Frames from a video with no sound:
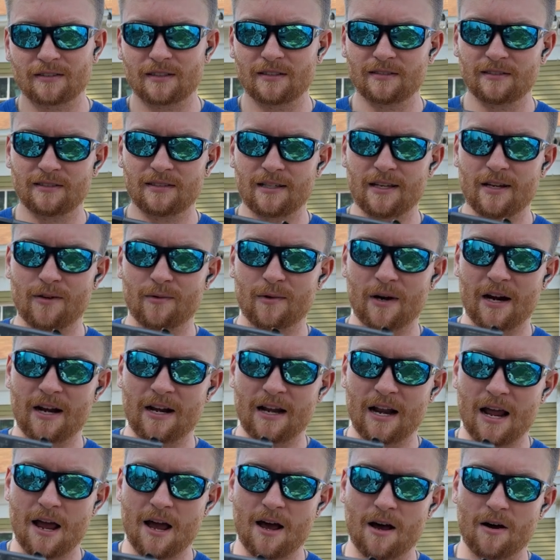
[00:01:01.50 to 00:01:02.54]
can see right
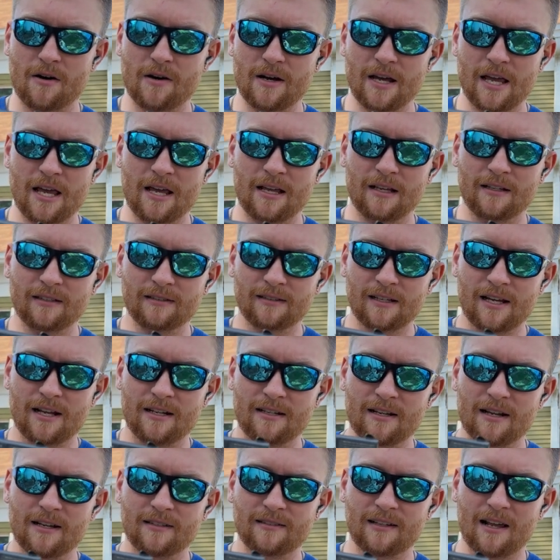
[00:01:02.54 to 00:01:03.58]
now is it
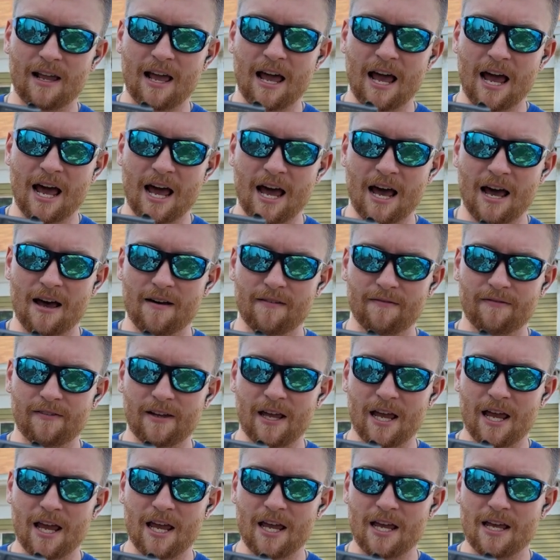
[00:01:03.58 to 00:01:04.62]
doesn't have
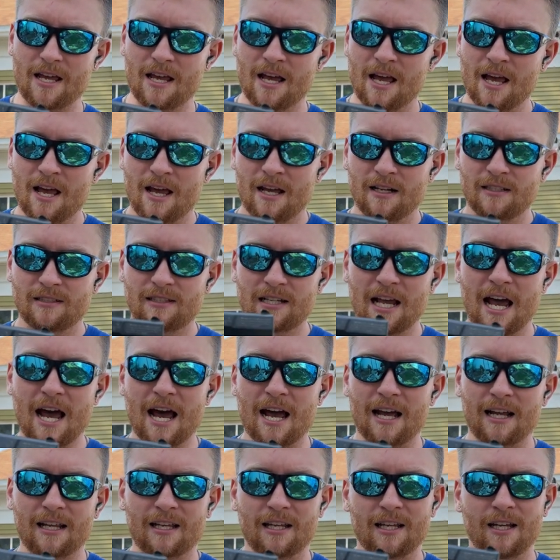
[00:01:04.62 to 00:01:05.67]
a
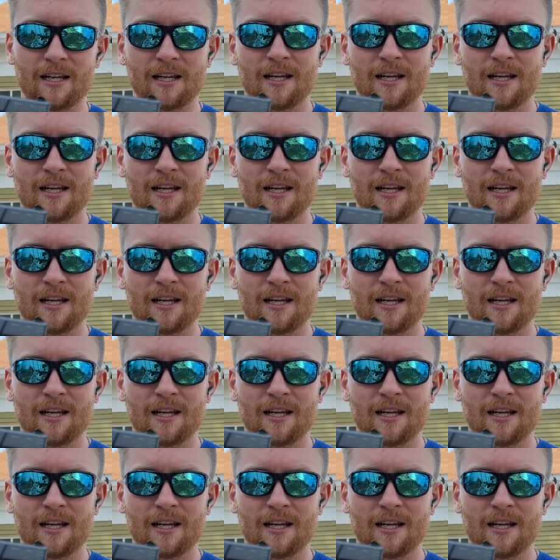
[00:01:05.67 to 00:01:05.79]
tack